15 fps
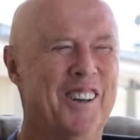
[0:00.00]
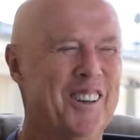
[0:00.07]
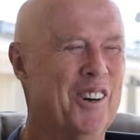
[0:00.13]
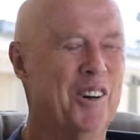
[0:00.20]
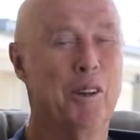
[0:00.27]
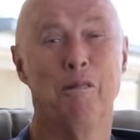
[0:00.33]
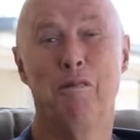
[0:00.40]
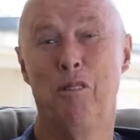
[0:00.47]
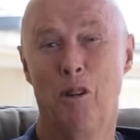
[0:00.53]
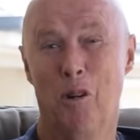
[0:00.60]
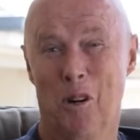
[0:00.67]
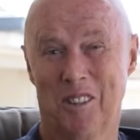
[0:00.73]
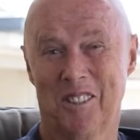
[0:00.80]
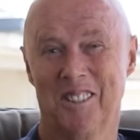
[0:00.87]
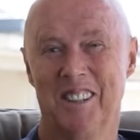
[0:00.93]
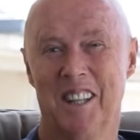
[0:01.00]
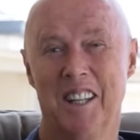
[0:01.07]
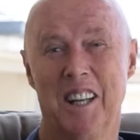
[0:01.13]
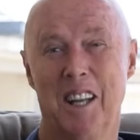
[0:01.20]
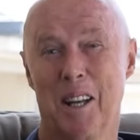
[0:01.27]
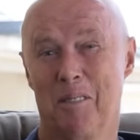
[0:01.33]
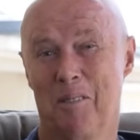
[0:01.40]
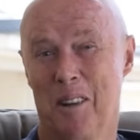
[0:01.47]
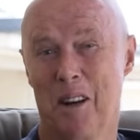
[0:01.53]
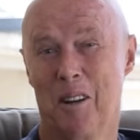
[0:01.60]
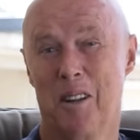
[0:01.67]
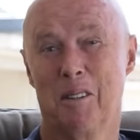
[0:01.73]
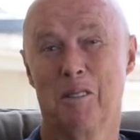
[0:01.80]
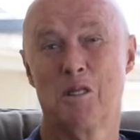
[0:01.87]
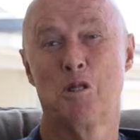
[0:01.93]
Or the fort, and let him
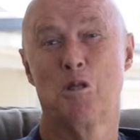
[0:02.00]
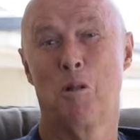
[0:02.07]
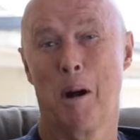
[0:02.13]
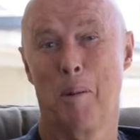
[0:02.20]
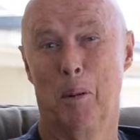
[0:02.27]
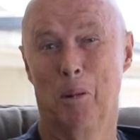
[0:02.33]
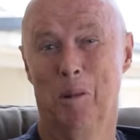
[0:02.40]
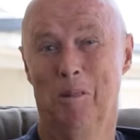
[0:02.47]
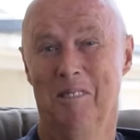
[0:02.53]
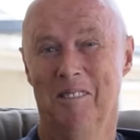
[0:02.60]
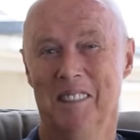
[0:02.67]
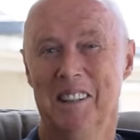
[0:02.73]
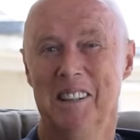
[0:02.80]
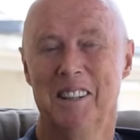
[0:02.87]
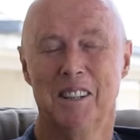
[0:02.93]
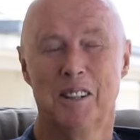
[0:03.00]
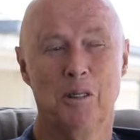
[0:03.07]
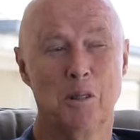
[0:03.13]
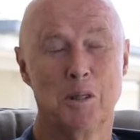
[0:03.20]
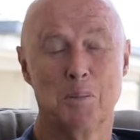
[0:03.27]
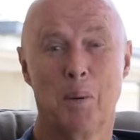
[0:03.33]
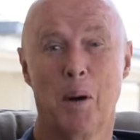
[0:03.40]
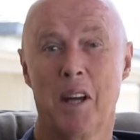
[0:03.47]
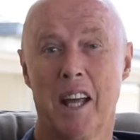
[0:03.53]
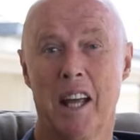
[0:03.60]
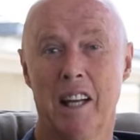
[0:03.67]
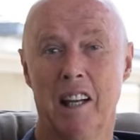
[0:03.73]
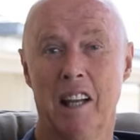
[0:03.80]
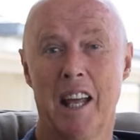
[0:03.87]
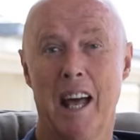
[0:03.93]
know there was trouble caused by
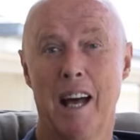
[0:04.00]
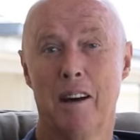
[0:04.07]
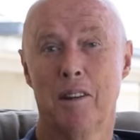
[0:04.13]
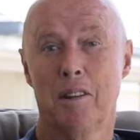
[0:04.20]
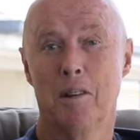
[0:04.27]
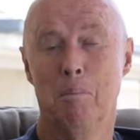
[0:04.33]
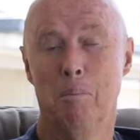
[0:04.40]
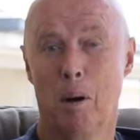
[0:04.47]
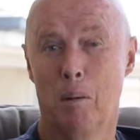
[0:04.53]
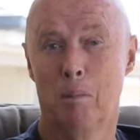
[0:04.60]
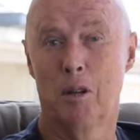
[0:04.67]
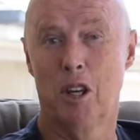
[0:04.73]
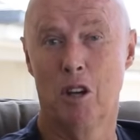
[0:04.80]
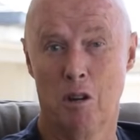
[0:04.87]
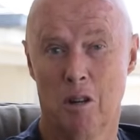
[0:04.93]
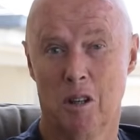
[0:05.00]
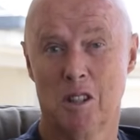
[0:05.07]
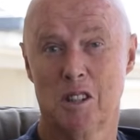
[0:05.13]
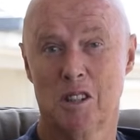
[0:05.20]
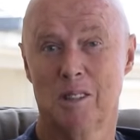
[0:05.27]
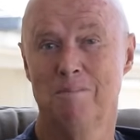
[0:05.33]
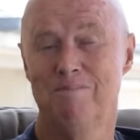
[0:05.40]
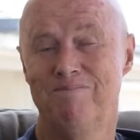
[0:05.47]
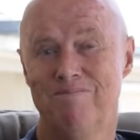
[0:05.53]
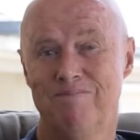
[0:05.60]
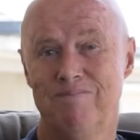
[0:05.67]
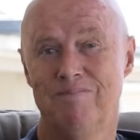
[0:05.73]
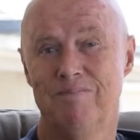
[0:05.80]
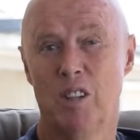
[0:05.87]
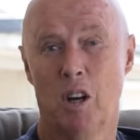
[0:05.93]
Hedley Howth and Bob Kunis.
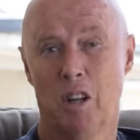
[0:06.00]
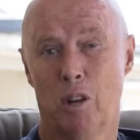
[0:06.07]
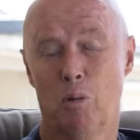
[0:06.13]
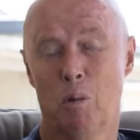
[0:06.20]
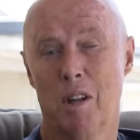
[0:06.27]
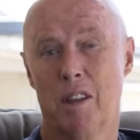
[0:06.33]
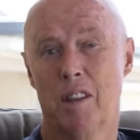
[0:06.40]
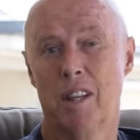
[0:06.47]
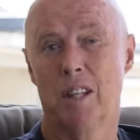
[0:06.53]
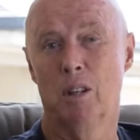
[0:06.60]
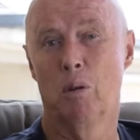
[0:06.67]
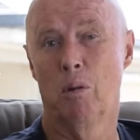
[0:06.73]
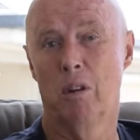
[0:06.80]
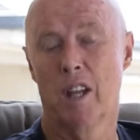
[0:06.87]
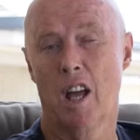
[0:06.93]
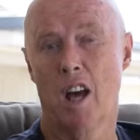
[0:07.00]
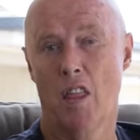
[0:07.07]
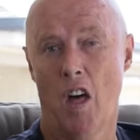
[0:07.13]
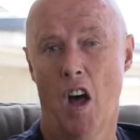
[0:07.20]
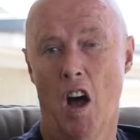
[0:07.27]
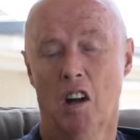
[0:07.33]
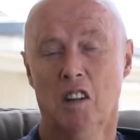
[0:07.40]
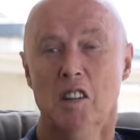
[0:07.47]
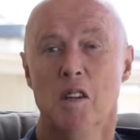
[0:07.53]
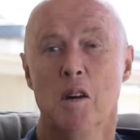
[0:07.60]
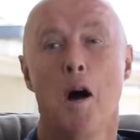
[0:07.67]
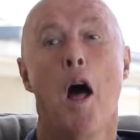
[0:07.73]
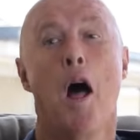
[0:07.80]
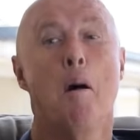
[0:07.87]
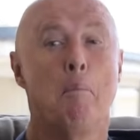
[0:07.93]
Neither one thing nor the other.
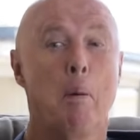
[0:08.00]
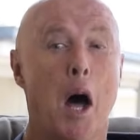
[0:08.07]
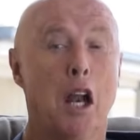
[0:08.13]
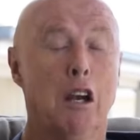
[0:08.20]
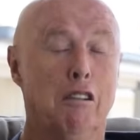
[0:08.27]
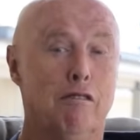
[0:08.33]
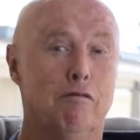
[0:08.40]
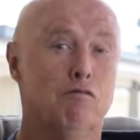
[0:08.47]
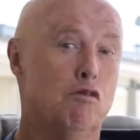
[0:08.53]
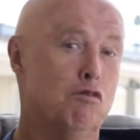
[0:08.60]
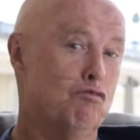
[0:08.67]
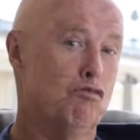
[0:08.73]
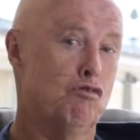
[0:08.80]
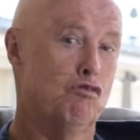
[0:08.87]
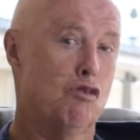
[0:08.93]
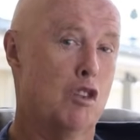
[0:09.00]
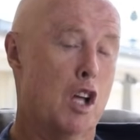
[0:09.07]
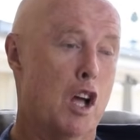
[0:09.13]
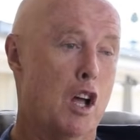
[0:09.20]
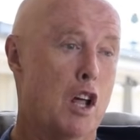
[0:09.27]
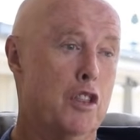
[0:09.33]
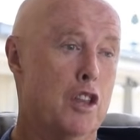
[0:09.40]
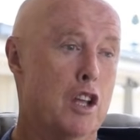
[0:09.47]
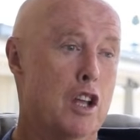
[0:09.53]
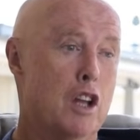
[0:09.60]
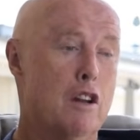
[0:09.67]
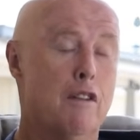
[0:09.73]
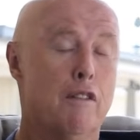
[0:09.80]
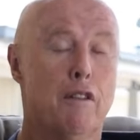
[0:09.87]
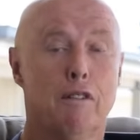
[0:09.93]
But at the
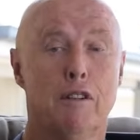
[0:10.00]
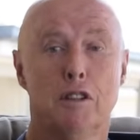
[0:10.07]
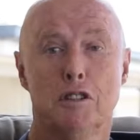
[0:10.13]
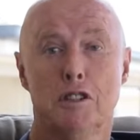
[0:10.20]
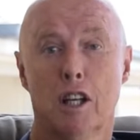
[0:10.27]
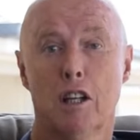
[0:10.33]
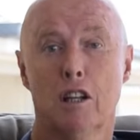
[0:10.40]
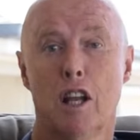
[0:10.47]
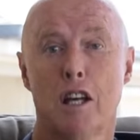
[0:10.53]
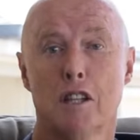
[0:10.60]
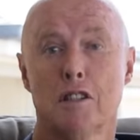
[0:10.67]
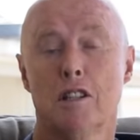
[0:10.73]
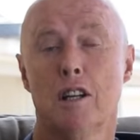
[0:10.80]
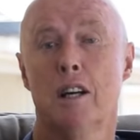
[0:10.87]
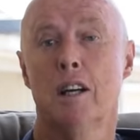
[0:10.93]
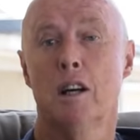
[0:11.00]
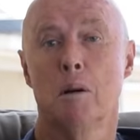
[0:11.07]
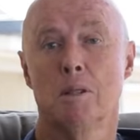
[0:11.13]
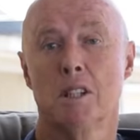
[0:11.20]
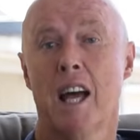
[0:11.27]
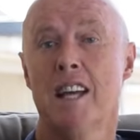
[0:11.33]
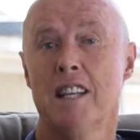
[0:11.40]
end of the second last day, I was